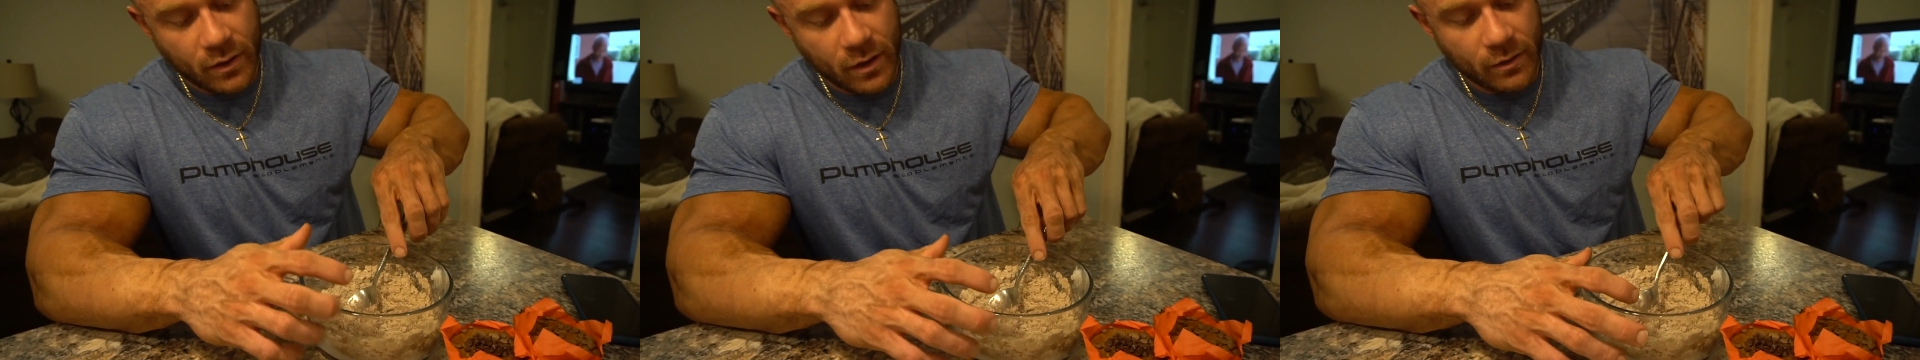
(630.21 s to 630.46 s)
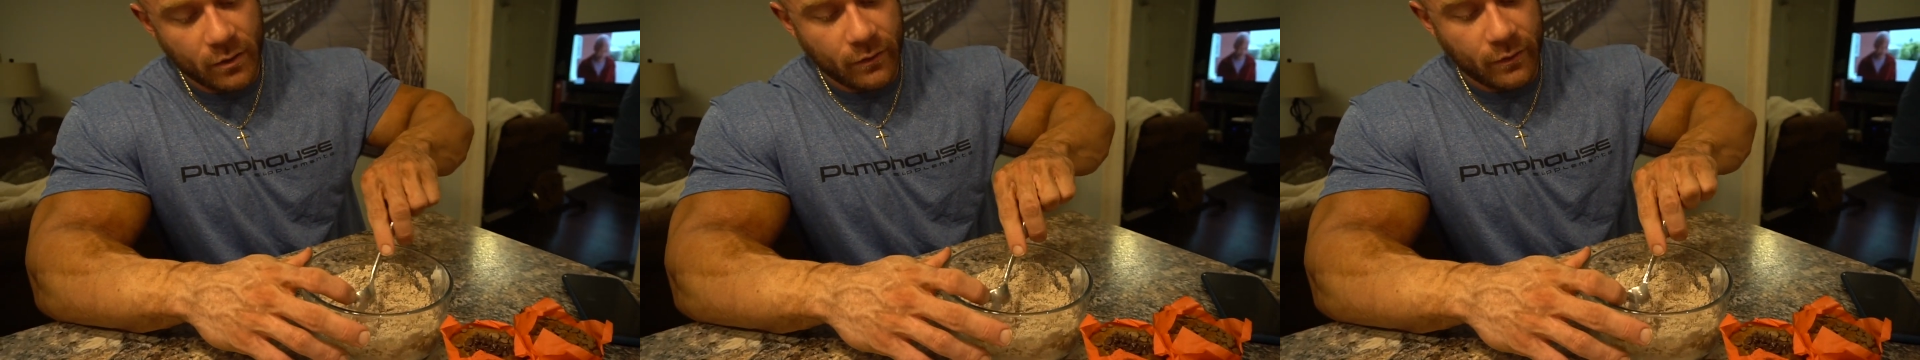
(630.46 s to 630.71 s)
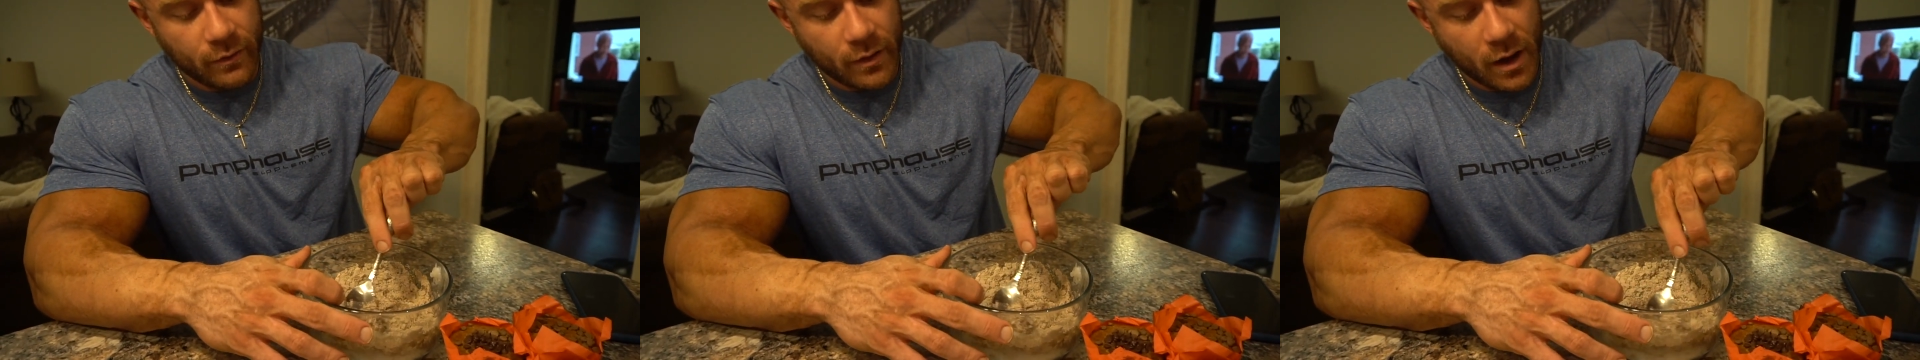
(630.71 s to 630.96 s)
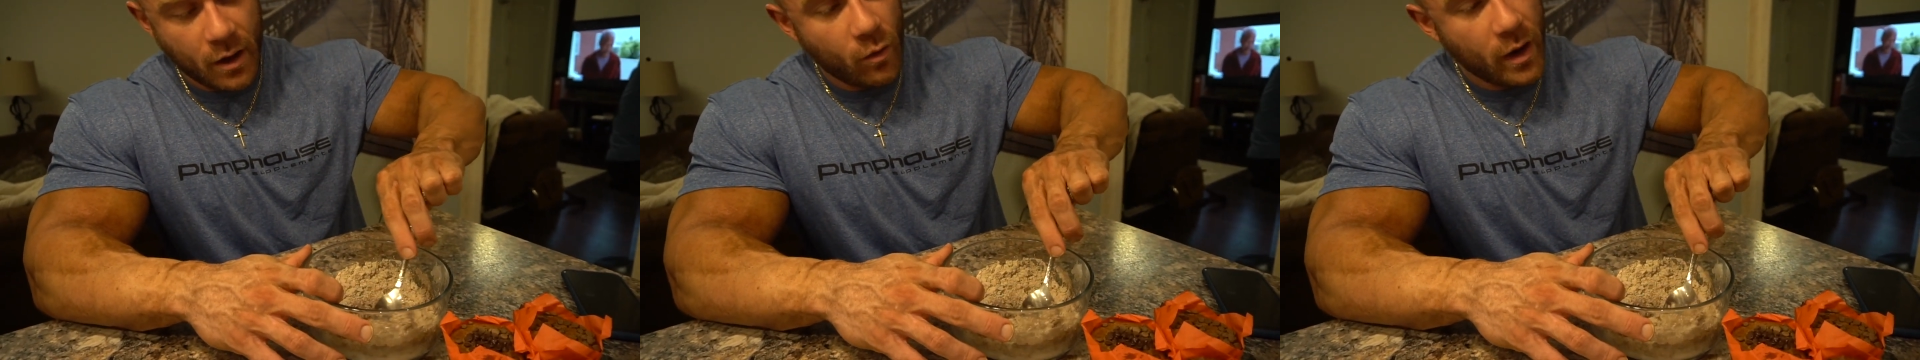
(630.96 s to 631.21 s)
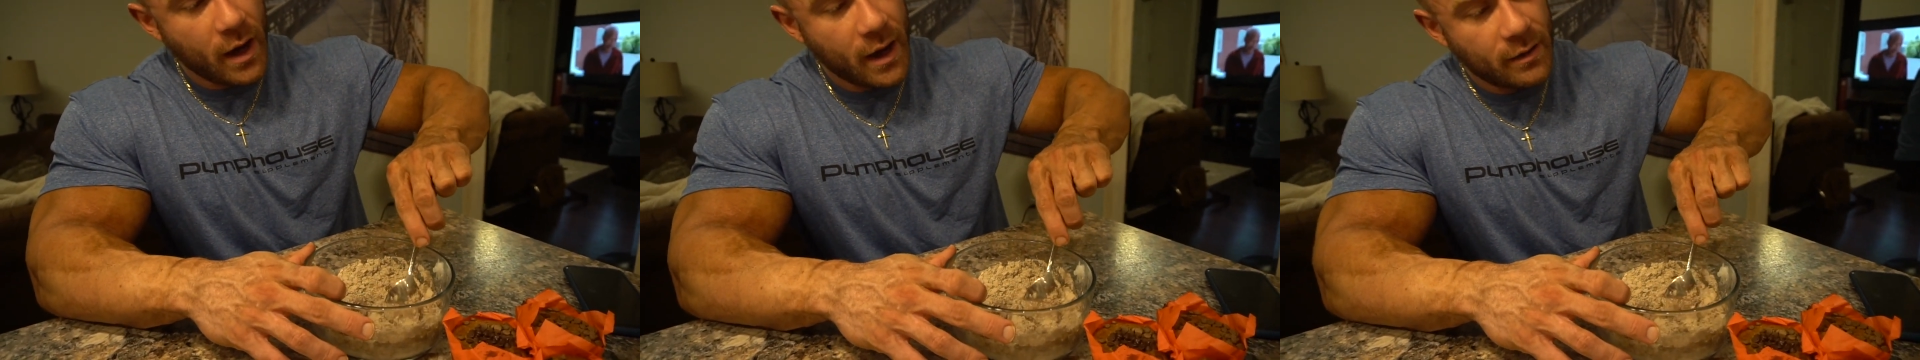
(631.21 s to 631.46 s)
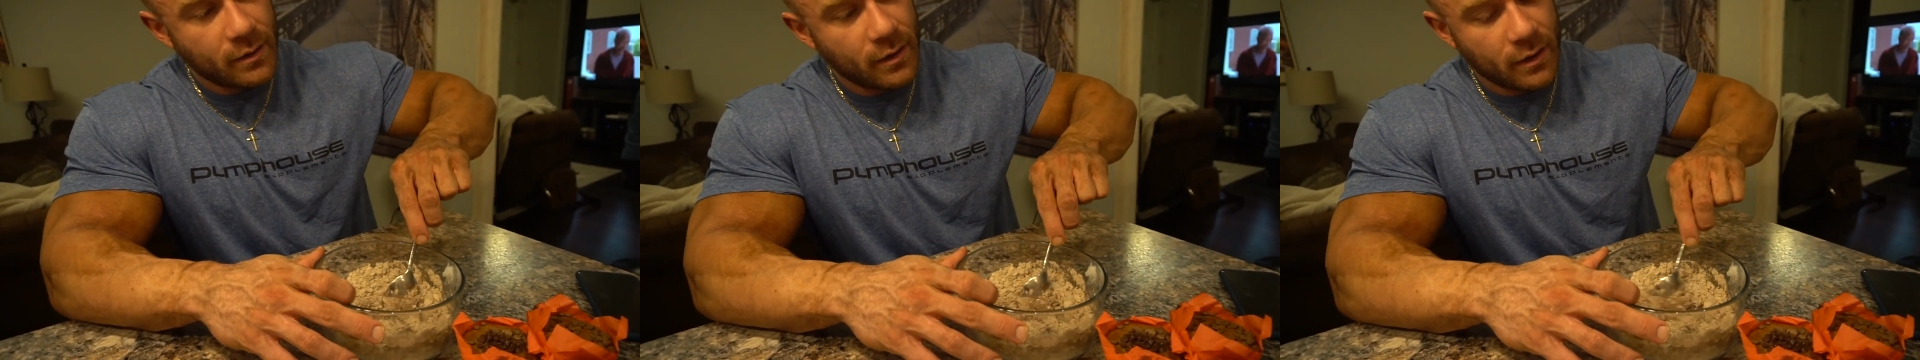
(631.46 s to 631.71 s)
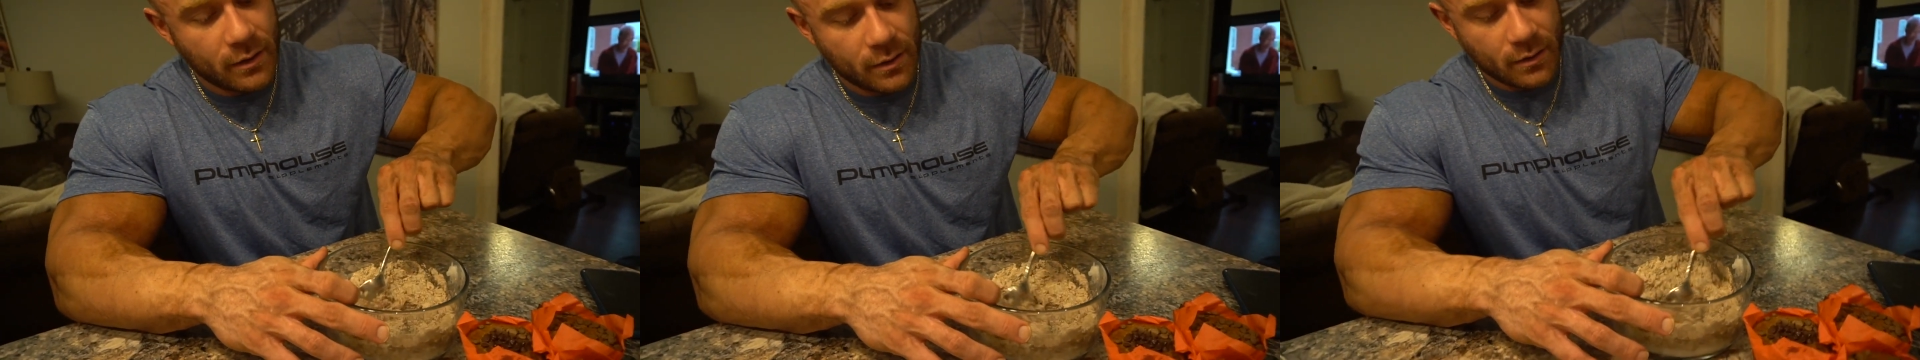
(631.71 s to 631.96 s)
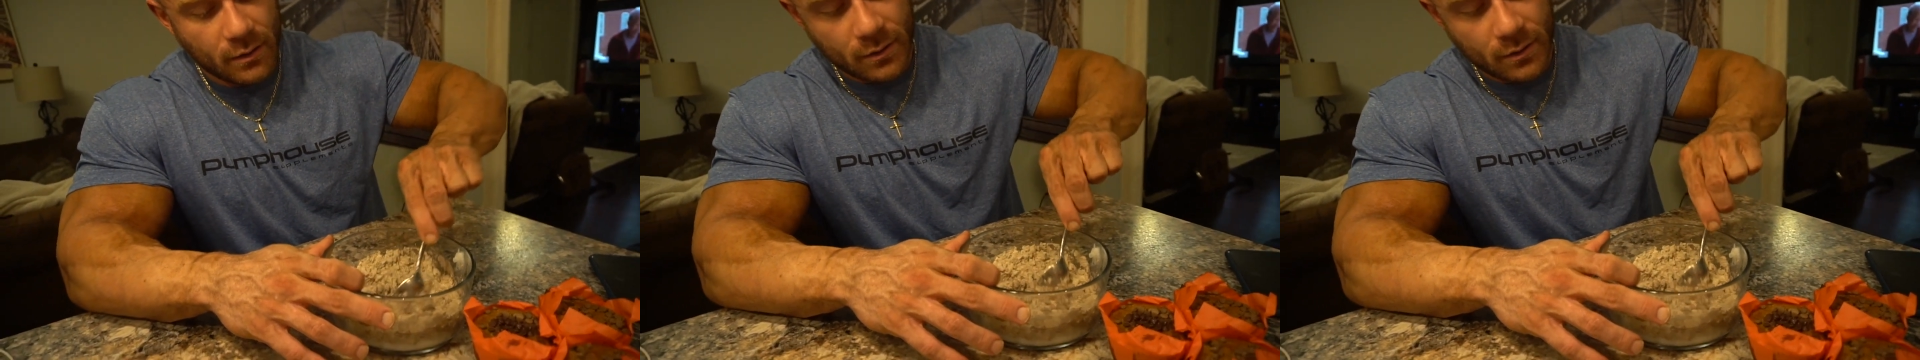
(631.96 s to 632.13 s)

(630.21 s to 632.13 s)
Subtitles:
grams of whey isolate,